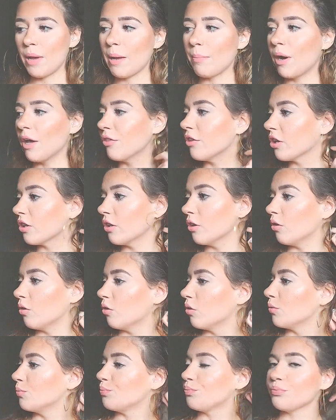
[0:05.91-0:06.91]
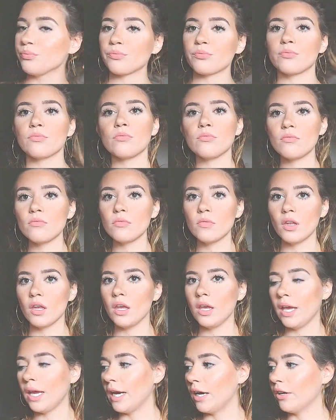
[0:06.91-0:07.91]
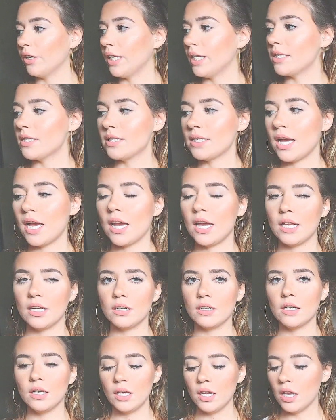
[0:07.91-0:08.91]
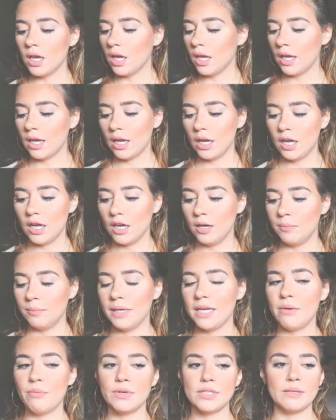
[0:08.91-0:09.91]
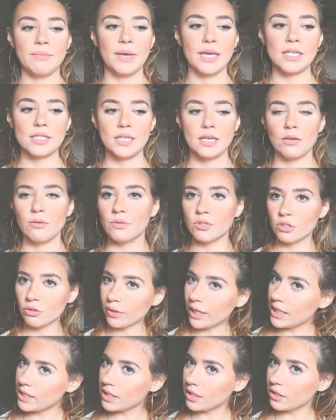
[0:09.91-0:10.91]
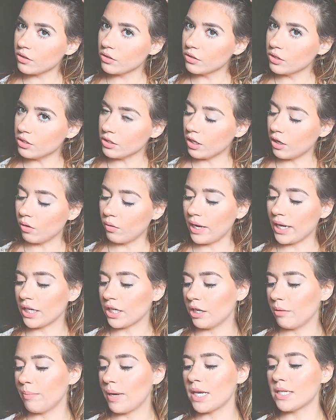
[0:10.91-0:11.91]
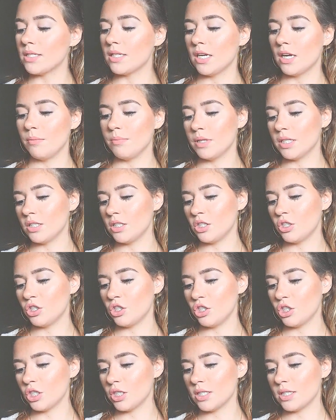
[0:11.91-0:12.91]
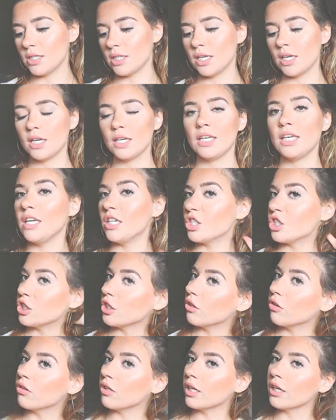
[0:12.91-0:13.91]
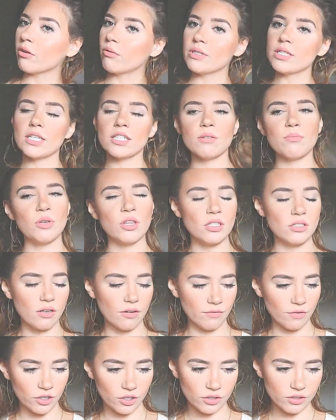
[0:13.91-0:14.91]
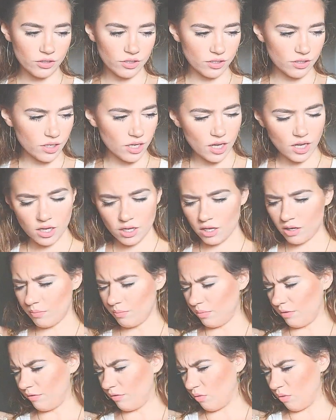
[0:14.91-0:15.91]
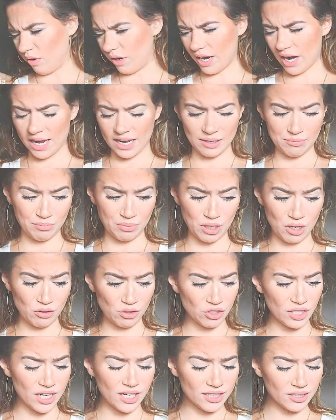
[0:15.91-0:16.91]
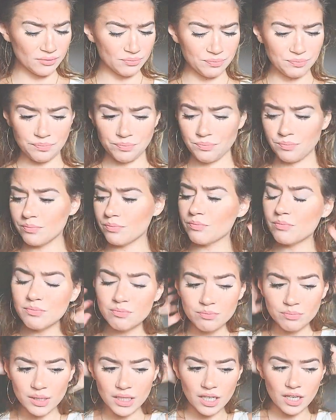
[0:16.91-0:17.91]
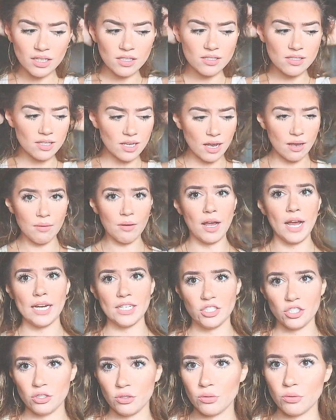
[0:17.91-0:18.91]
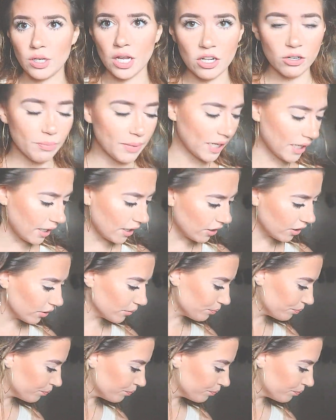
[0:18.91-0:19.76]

I bought their little hair kit set. It was amazing. It was a great deal, so I couldn't pass it up. This is just the heat shield. I always like to put this on first before I blow dry because I do color my hair.